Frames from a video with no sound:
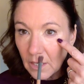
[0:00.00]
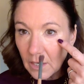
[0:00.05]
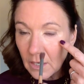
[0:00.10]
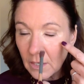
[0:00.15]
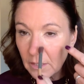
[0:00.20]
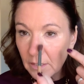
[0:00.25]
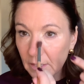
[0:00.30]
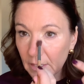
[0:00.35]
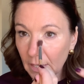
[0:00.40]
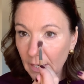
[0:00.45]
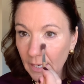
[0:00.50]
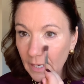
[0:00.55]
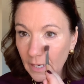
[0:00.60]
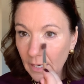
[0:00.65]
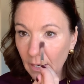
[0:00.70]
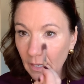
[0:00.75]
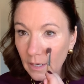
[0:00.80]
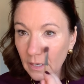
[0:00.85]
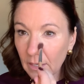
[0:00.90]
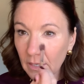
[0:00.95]
under
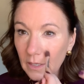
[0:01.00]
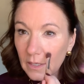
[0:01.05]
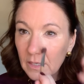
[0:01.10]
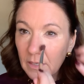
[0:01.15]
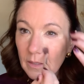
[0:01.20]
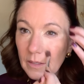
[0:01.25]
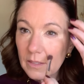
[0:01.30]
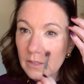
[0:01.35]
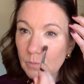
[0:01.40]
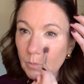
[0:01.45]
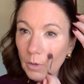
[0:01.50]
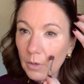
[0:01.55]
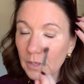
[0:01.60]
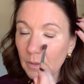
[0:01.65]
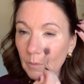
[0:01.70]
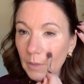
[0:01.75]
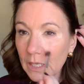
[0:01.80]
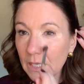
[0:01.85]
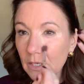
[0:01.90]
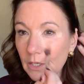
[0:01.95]
here. Because what
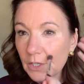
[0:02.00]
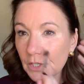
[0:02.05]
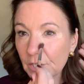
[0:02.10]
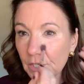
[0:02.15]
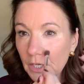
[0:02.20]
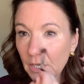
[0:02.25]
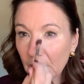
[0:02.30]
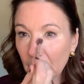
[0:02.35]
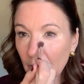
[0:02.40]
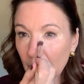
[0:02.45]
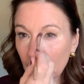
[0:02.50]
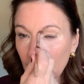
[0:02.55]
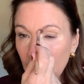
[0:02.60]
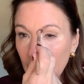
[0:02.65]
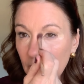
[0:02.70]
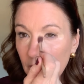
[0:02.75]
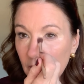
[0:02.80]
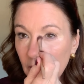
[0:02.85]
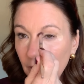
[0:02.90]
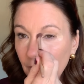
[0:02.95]
we can do
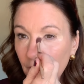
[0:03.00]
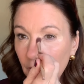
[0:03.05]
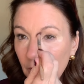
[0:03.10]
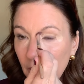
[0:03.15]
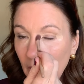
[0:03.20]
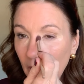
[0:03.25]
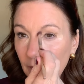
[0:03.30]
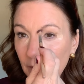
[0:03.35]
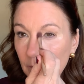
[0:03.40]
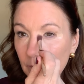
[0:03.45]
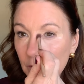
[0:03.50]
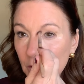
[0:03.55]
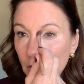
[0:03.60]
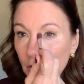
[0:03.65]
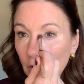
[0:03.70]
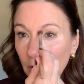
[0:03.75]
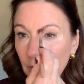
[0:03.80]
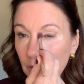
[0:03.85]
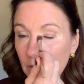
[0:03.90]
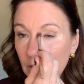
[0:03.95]
is, if you get the
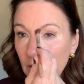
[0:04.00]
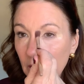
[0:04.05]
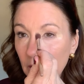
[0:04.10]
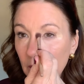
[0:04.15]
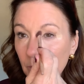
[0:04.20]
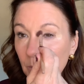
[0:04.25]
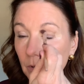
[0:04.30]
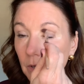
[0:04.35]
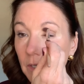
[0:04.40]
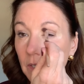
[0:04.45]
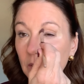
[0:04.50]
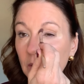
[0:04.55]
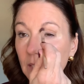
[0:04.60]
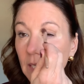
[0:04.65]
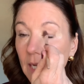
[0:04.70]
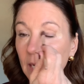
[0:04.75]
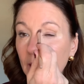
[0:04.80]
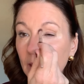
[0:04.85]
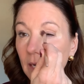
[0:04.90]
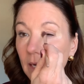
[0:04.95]
majority of the product
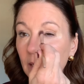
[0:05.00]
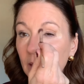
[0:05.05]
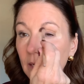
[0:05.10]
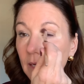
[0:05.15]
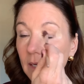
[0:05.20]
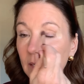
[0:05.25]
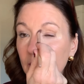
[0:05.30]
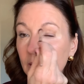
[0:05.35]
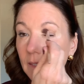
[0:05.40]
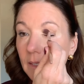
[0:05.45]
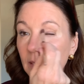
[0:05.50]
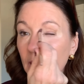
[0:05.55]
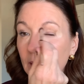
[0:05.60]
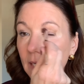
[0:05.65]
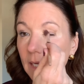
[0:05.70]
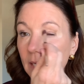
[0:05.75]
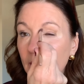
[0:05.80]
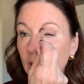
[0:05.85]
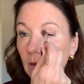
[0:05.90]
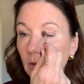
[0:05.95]
here,
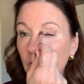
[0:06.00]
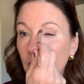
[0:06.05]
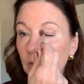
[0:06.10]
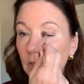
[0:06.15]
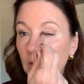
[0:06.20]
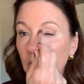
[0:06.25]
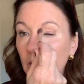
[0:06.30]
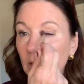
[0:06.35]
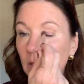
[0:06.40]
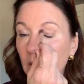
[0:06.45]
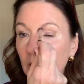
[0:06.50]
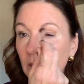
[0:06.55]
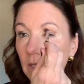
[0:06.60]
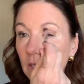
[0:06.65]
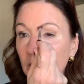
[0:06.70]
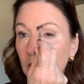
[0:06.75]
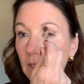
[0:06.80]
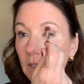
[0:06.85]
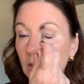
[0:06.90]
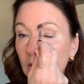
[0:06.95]
taking it onto the
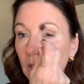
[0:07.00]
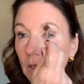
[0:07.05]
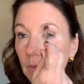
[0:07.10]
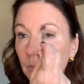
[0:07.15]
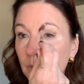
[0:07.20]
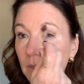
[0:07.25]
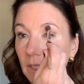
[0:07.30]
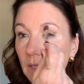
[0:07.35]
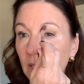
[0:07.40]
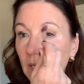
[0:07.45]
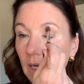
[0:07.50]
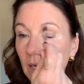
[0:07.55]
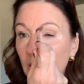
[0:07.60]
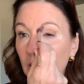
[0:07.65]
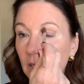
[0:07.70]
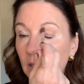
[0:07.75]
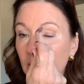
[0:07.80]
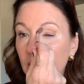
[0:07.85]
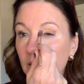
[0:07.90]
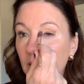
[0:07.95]
tops of the
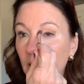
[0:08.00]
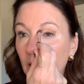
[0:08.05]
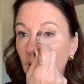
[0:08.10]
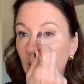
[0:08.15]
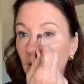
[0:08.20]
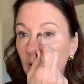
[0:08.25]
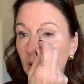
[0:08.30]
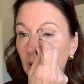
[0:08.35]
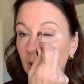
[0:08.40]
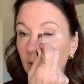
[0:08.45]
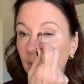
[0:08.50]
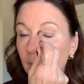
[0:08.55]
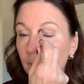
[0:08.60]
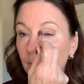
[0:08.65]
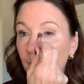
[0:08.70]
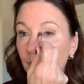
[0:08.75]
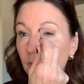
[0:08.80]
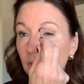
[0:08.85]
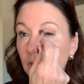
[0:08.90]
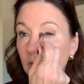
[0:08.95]
eyes there,
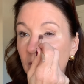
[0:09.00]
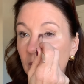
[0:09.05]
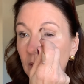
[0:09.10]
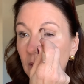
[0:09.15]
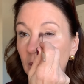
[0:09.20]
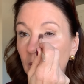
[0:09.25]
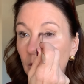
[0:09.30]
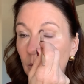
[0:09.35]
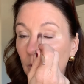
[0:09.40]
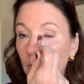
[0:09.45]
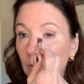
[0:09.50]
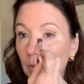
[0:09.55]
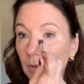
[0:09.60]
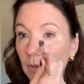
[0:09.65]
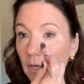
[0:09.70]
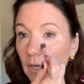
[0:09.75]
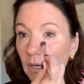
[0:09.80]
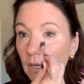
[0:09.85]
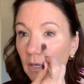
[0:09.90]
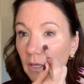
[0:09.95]
just in the
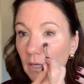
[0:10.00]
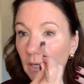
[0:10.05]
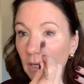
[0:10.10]
corner,